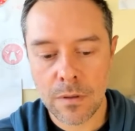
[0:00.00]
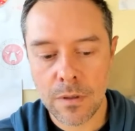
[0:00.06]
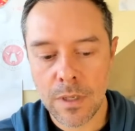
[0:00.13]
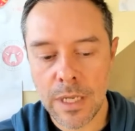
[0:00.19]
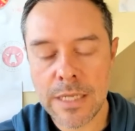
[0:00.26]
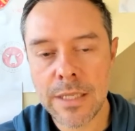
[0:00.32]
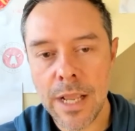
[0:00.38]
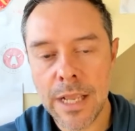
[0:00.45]

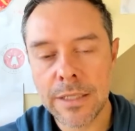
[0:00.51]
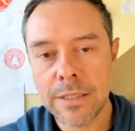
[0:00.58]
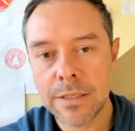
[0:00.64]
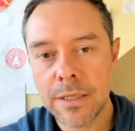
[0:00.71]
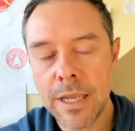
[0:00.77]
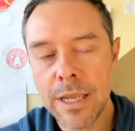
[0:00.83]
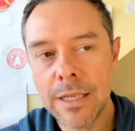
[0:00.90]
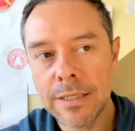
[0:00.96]

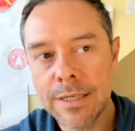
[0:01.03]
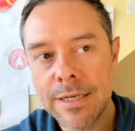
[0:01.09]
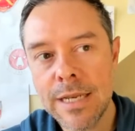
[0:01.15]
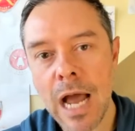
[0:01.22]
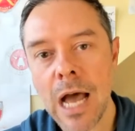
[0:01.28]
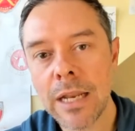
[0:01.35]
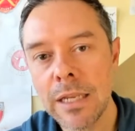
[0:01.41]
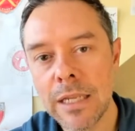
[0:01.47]
it's
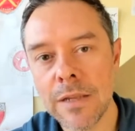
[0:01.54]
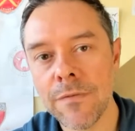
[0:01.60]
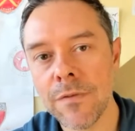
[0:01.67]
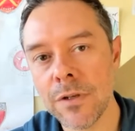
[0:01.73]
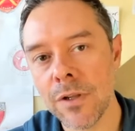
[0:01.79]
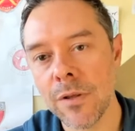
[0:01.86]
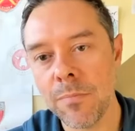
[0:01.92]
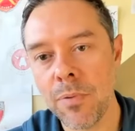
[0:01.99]
not
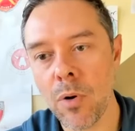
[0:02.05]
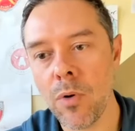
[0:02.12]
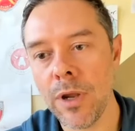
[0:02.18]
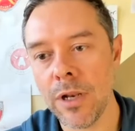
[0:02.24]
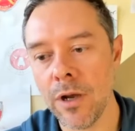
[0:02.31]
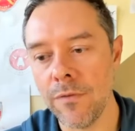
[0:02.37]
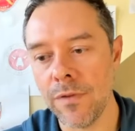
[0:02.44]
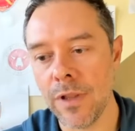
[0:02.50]
even to the
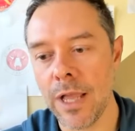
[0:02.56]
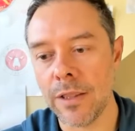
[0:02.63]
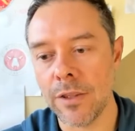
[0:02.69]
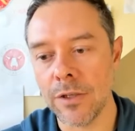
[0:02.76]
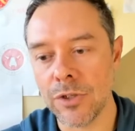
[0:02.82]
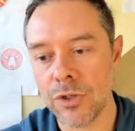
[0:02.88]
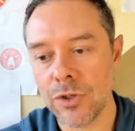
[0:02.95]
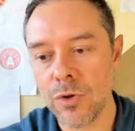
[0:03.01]
point of like the
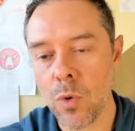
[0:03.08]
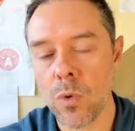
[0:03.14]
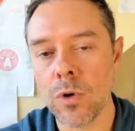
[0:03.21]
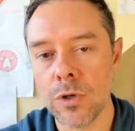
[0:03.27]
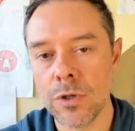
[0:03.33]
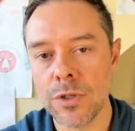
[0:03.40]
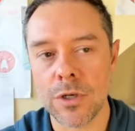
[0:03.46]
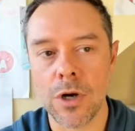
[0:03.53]

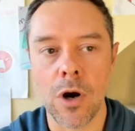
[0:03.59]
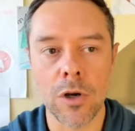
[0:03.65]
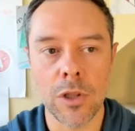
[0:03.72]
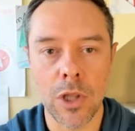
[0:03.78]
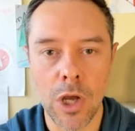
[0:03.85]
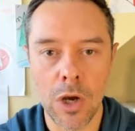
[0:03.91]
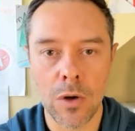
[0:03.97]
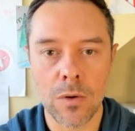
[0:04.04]
scores are
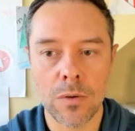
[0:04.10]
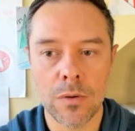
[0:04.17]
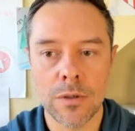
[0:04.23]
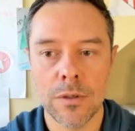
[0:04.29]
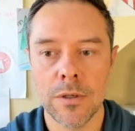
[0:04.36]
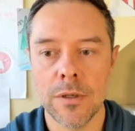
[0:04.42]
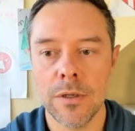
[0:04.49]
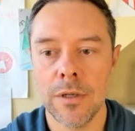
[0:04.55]
low.
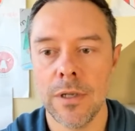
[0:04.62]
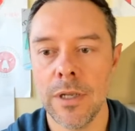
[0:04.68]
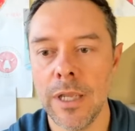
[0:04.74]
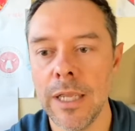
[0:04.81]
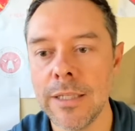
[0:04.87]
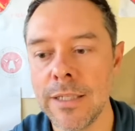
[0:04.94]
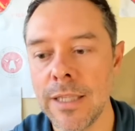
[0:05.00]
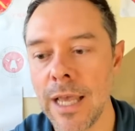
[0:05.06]

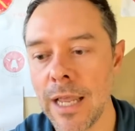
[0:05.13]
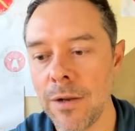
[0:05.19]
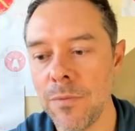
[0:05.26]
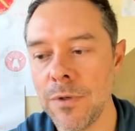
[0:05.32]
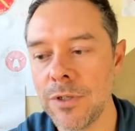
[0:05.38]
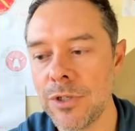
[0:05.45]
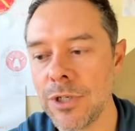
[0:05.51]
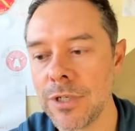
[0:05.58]
It's that it
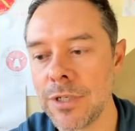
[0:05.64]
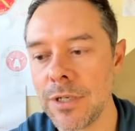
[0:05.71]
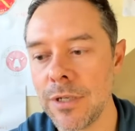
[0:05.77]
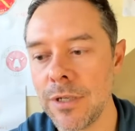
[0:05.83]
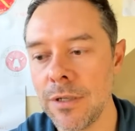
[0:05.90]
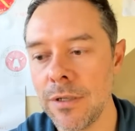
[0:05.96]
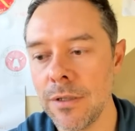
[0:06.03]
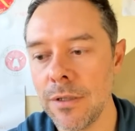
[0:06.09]
was just
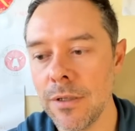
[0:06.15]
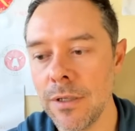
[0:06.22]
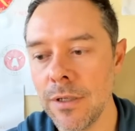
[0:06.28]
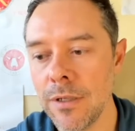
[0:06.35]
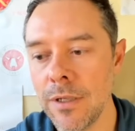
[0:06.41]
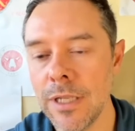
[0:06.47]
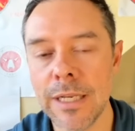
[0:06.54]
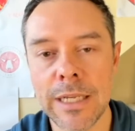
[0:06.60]

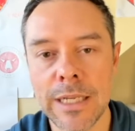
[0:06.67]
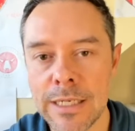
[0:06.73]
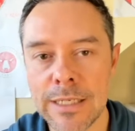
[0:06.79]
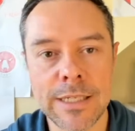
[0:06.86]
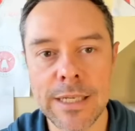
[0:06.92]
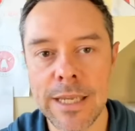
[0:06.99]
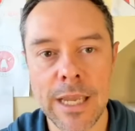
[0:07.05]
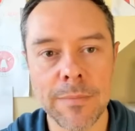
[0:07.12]
an
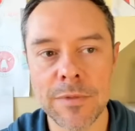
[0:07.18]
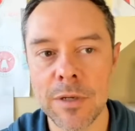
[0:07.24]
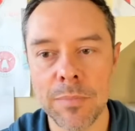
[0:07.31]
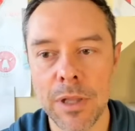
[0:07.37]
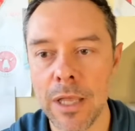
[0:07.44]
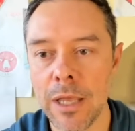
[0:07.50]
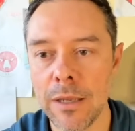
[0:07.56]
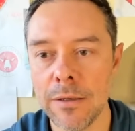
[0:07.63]
easy game to
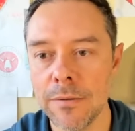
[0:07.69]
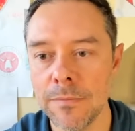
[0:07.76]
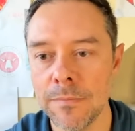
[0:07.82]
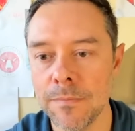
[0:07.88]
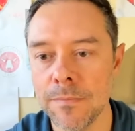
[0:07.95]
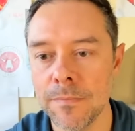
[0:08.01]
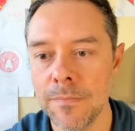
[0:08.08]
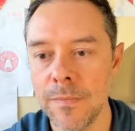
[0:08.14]
play.
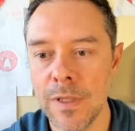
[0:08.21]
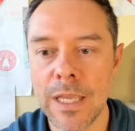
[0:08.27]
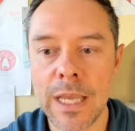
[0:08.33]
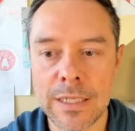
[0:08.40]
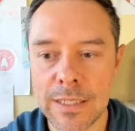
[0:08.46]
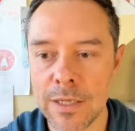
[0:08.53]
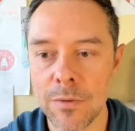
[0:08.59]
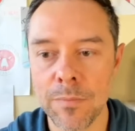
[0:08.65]

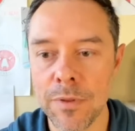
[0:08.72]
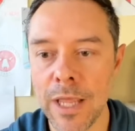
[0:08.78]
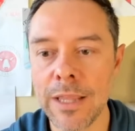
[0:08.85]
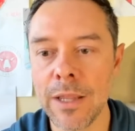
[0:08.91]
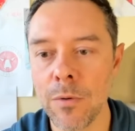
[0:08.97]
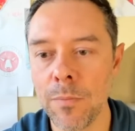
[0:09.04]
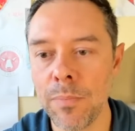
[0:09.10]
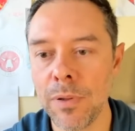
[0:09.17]
Yes, there
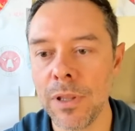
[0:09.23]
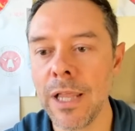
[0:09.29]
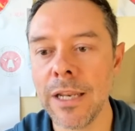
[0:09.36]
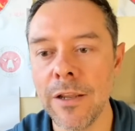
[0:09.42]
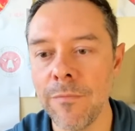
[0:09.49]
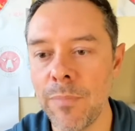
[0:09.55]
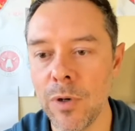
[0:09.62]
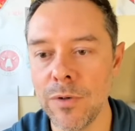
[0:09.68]
were plenty
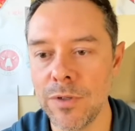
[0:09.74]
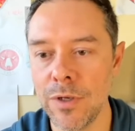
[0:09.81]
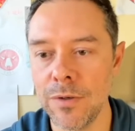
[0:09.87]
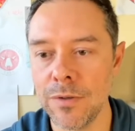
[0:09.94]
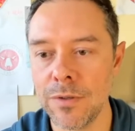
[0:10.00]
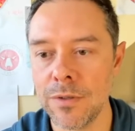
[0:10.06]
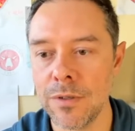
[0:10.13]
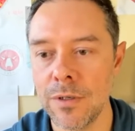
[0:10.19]
of
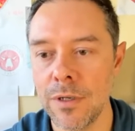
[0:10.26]
bozos